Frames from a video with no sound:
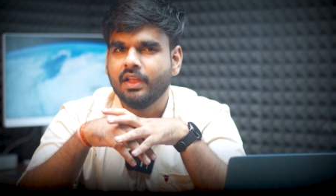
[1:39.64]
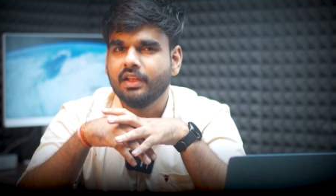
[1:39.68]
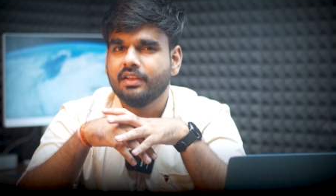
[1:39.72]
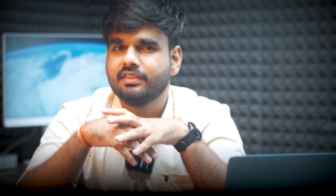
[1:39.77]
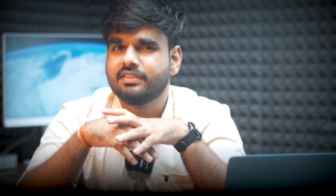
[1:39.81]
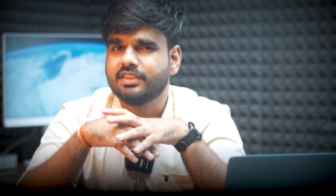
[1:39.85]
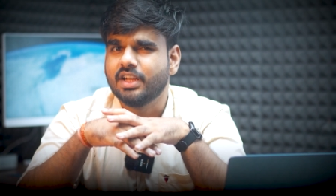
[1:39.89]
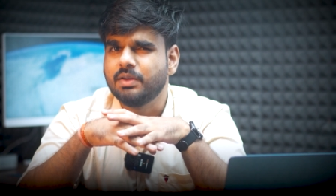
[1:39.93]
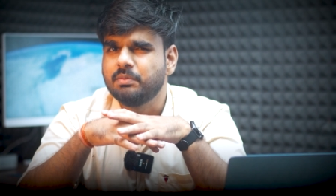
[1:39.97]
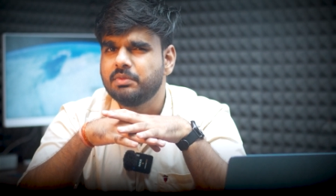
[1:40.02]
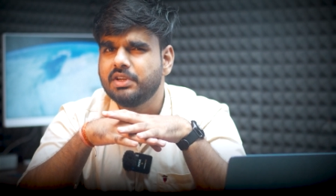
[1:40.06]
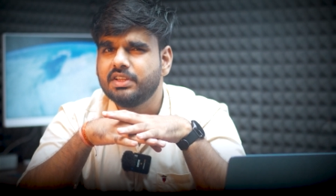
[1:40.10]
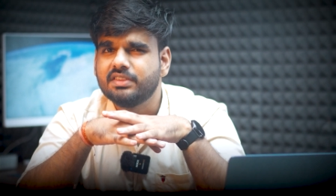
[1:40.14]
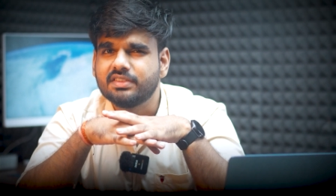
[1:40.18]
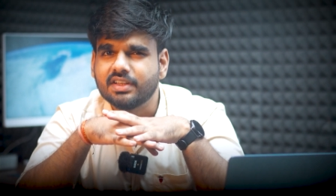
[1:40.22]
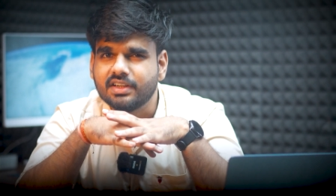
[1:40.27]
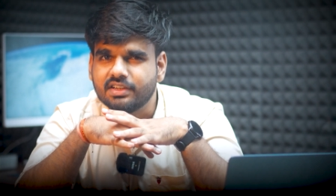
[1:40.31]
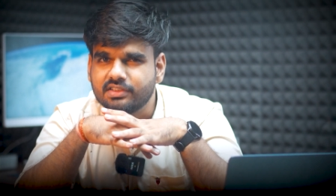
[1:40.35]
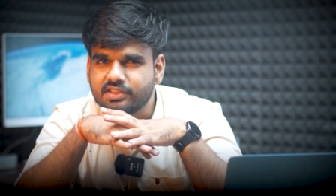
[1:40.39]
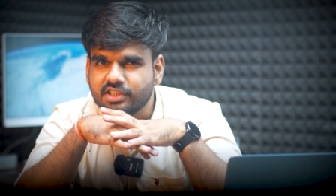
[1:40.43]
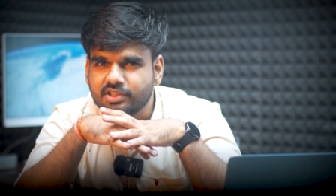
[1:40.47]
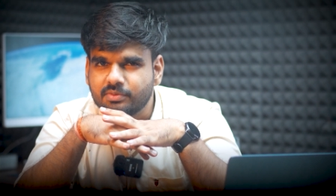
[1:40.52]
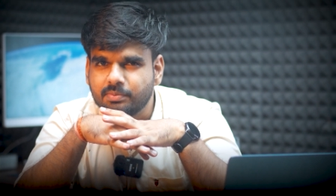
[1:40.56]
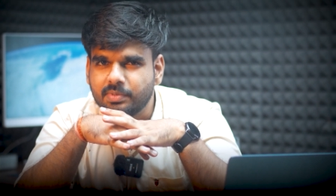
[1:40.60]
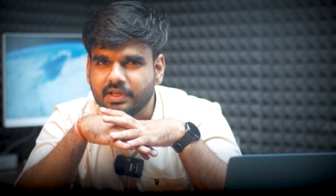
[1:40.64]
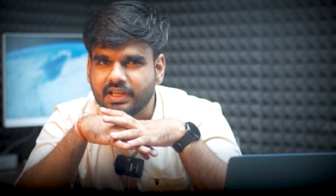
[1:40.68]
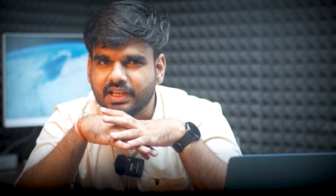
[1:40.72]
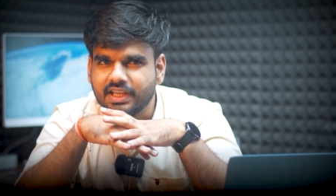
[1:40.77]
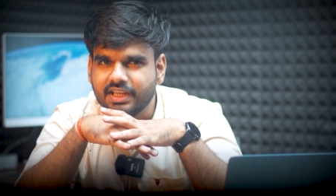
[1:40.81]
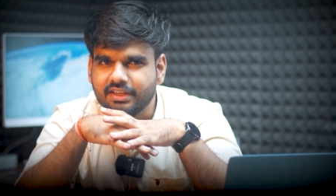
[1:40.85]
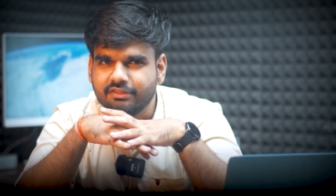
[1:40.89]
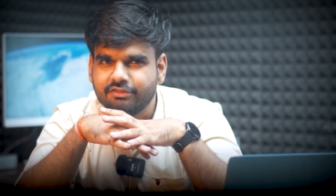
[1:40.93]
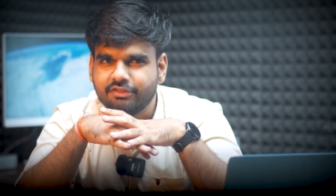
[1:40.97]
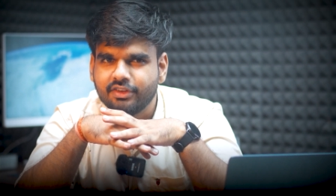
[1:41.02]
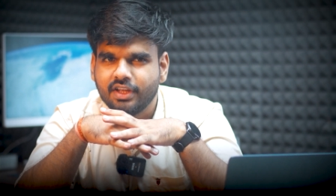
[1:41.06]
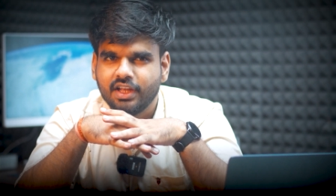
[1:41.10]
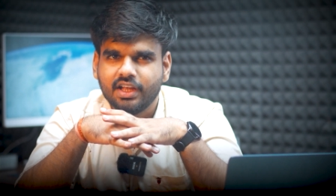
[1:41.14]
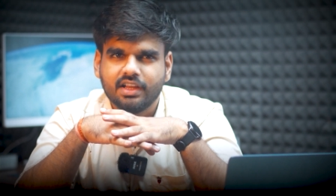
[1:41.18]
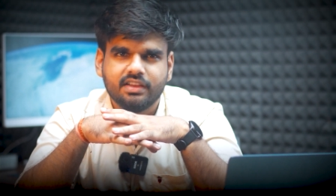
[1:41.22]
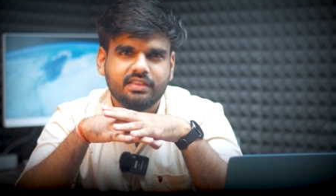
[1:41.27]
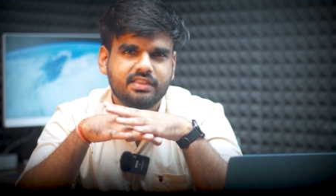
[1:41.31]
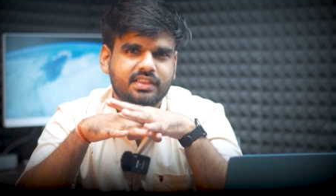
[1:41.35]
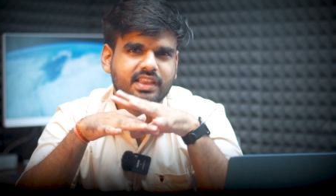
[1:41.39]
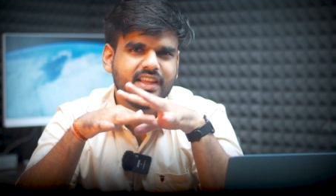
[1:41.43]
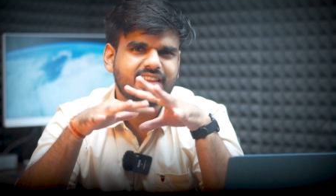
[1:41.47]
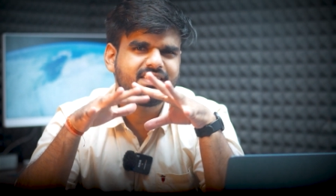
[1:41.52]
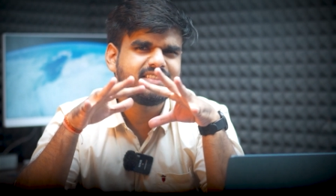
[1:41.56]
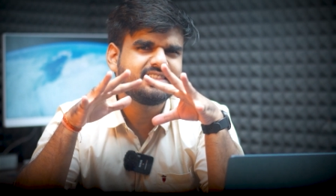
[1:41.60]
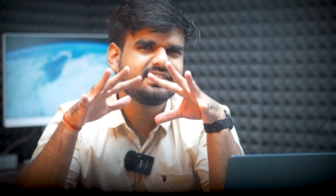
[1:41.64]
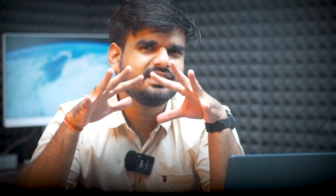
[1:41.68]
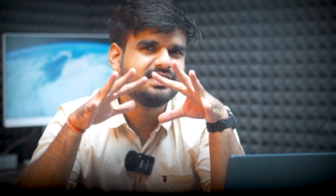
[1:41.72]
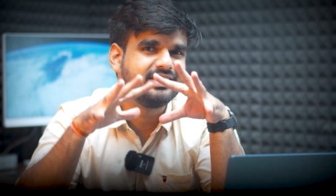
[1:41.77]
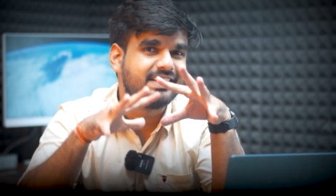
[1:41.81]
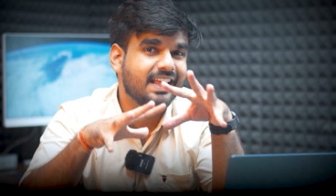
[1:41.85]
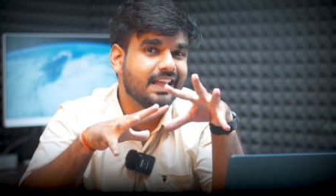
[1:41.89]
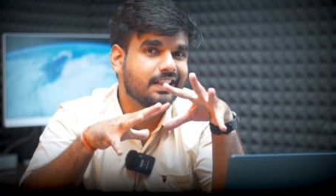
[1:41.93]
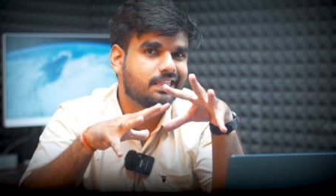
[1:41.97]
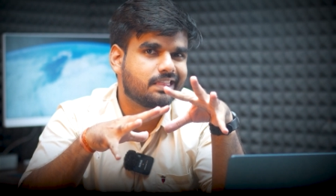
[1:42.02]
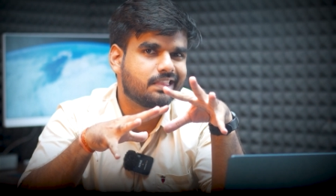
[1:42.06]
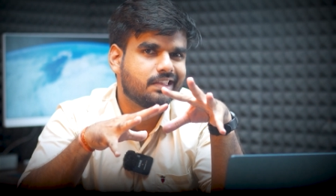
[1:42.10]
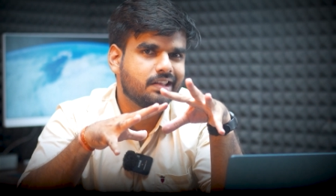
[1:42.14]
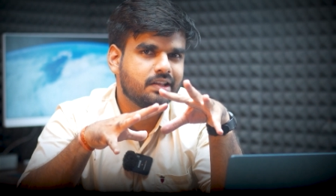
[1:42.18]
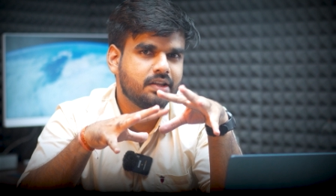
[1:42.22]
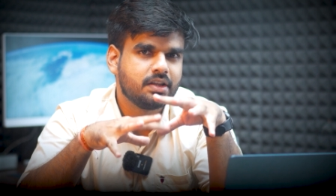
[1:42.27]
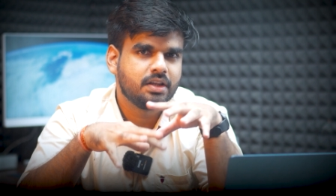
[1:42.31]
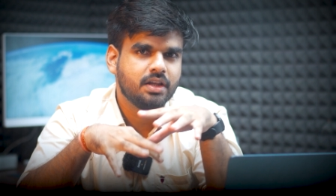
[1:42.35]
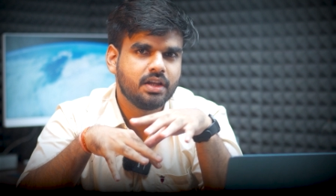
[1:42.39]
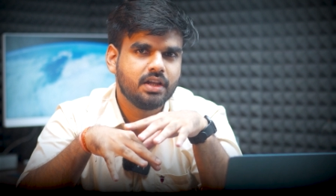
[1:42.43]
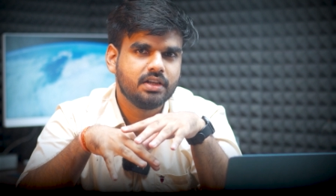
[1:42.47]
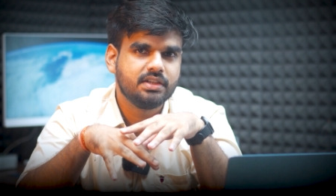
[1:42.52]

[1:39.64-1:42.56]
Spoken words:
Some researchers believe this death